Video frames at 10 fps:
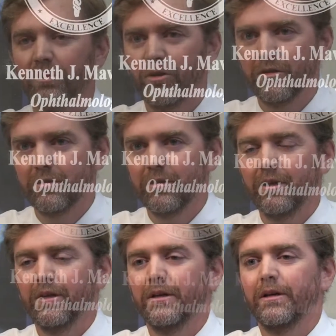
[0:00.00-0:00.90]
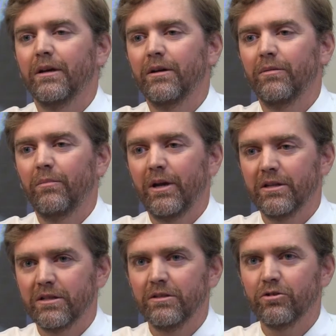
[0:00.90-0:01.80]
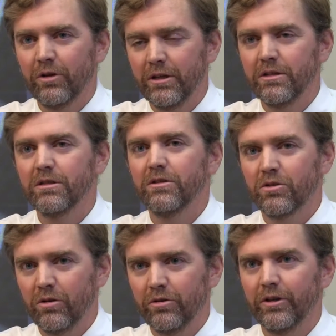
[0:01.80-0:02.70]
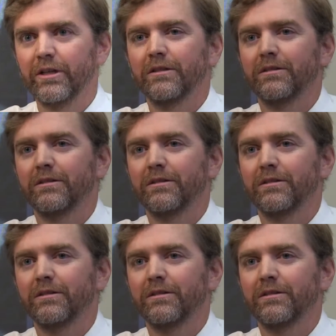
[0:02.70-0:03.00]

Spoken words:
current medicine trends and surgery.